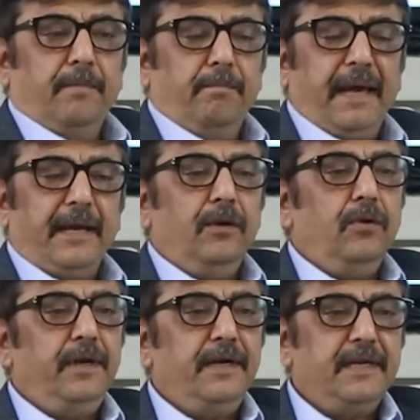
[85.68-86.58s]

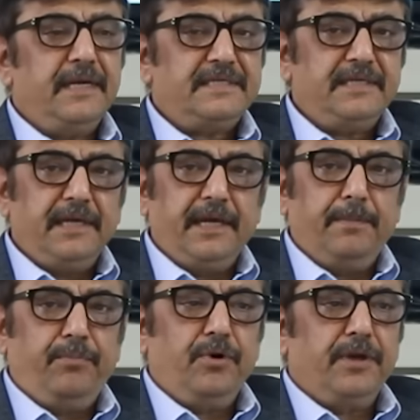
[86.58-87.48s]
Bengaluru International
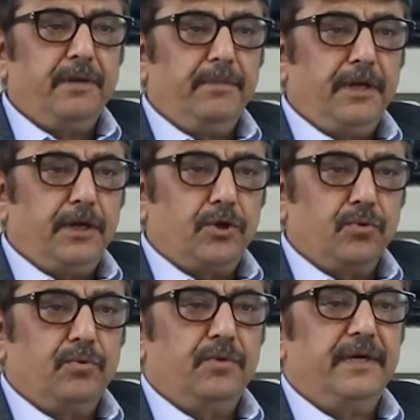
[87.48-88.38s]
Airport Terminal
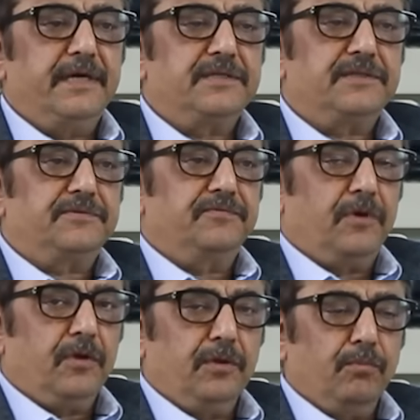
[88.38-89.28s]
2 is
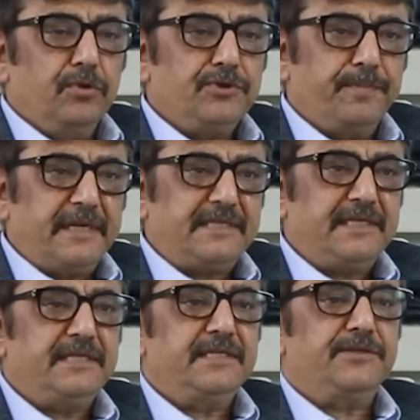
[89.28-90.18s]
one of the most
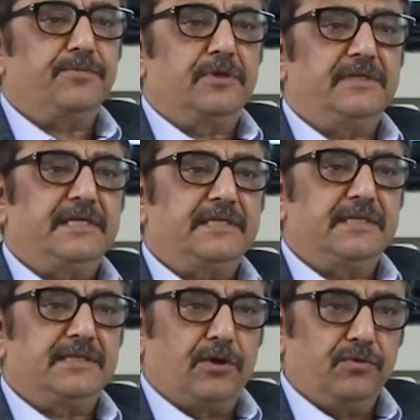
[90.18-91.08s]
prestigious projects
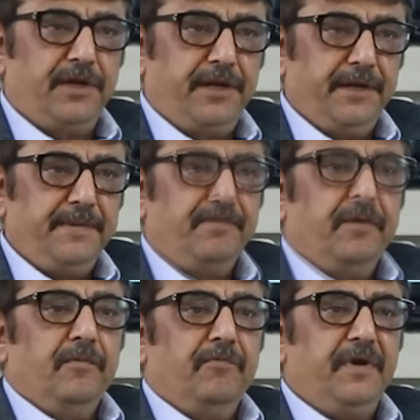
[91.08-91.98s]
in South India.
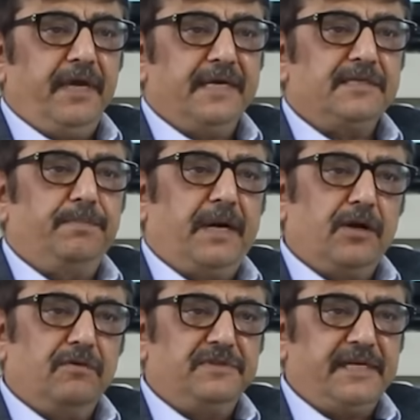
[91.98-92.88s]
We as a
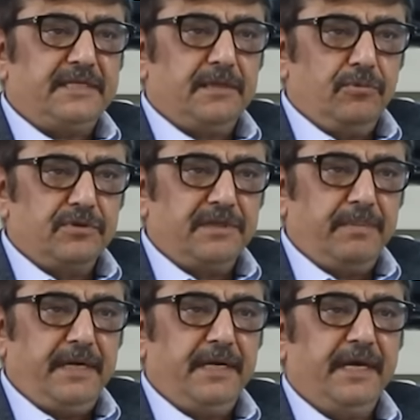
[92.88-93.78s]
part of JSW
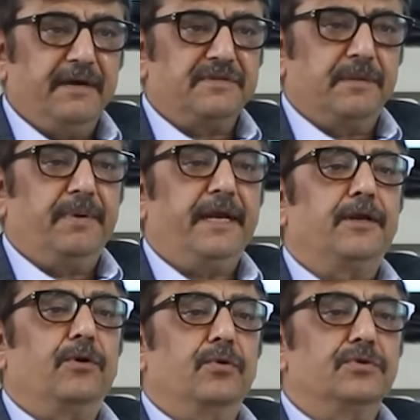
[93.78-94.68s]
Cement have
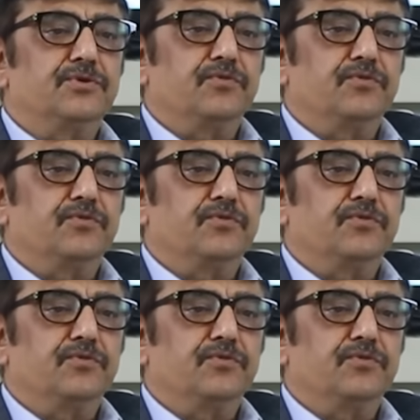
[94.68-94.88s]
supplied close to